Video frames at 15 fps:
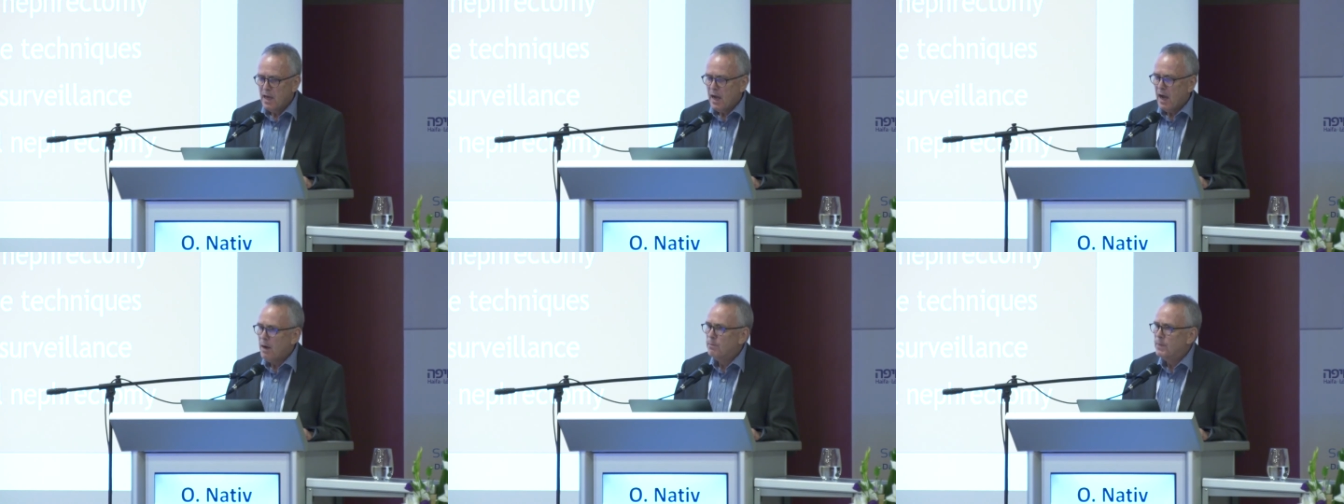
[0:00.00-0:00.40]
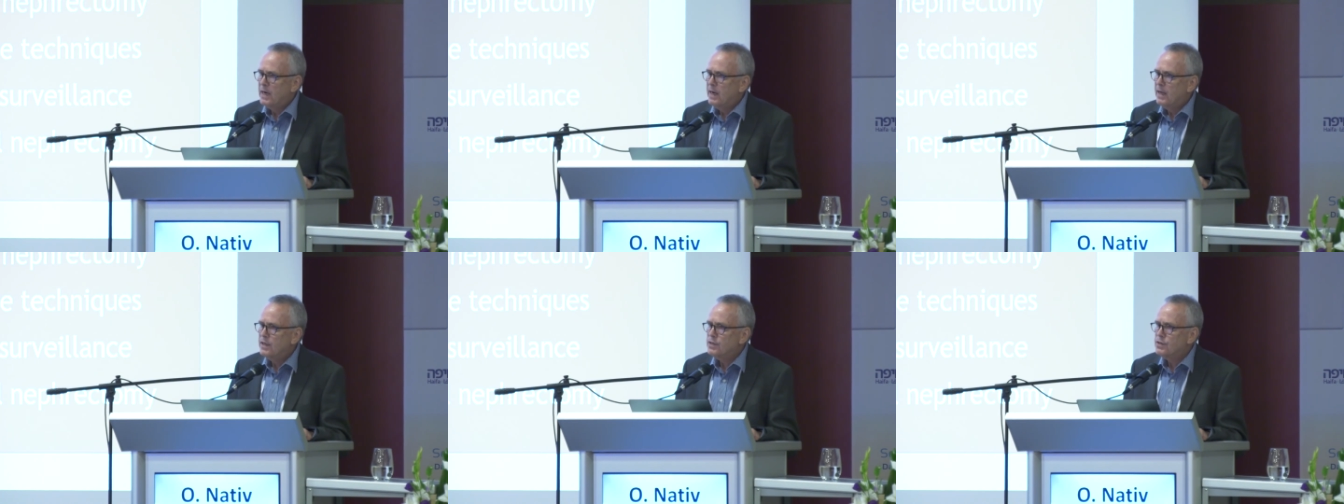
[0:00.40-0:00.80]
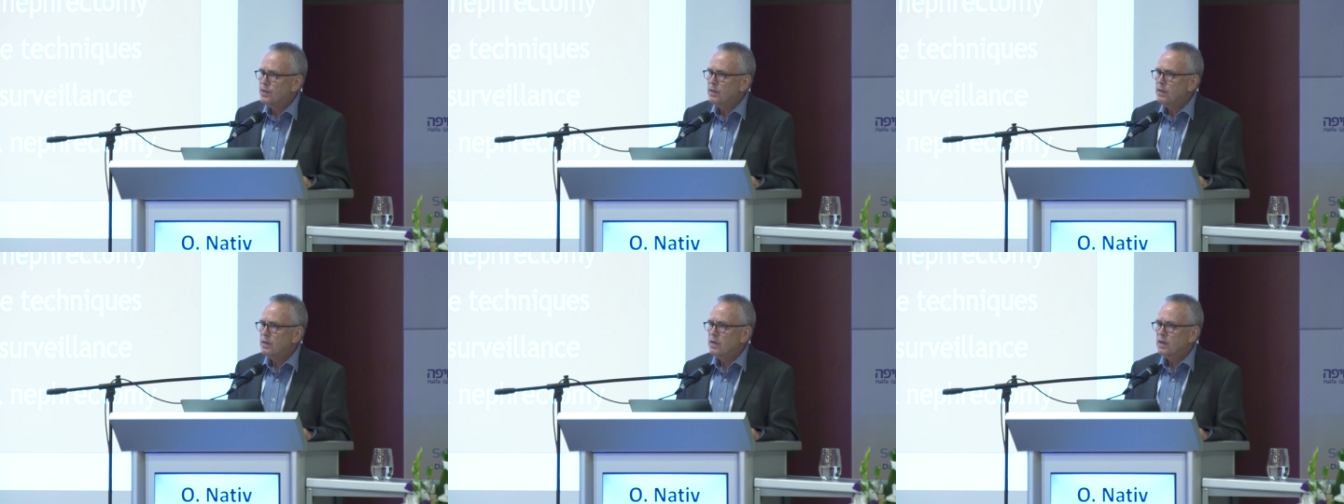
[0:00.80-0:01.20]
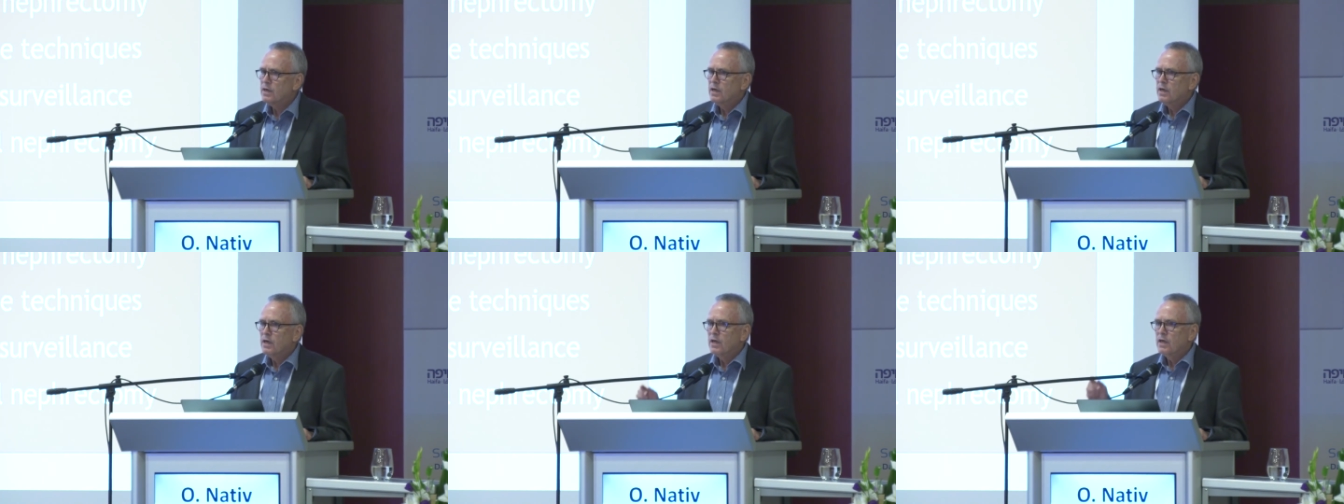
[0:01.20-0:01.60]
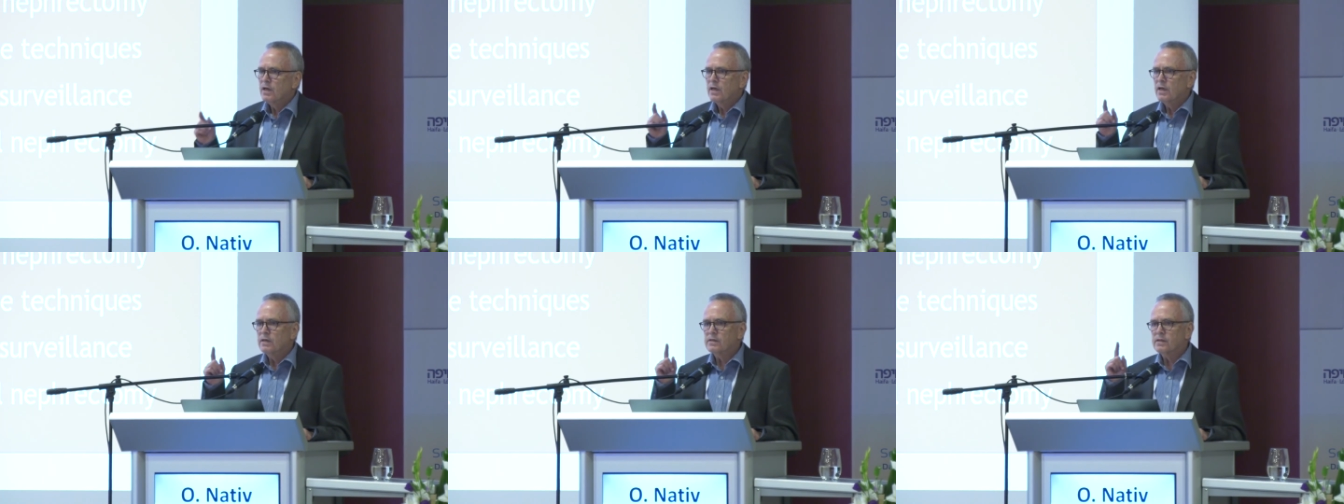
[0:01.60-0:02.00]
ablation
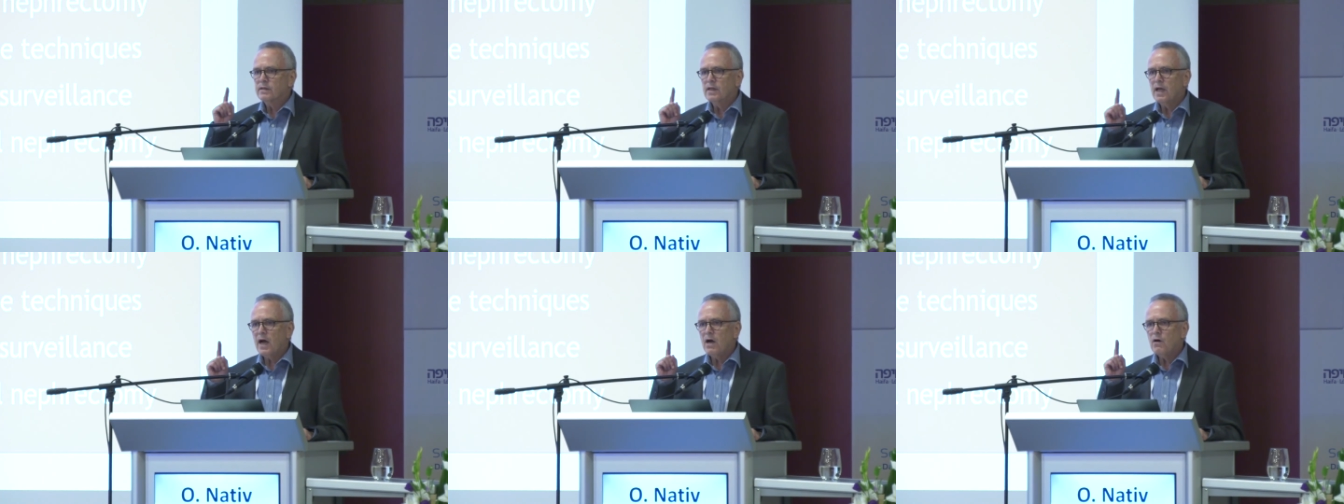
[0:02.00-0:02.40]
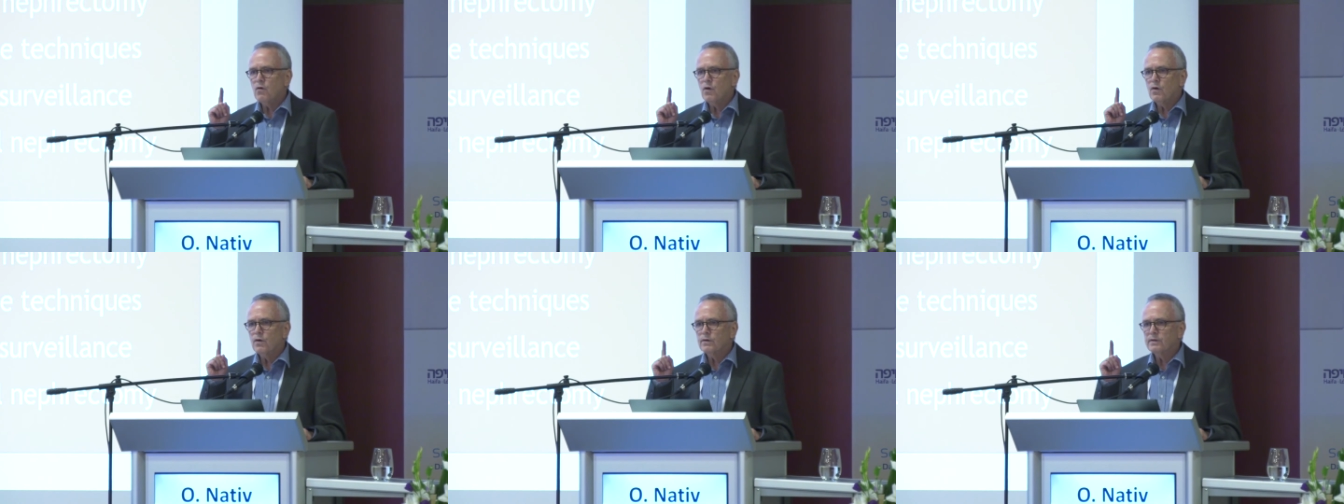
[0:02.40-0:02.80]
is now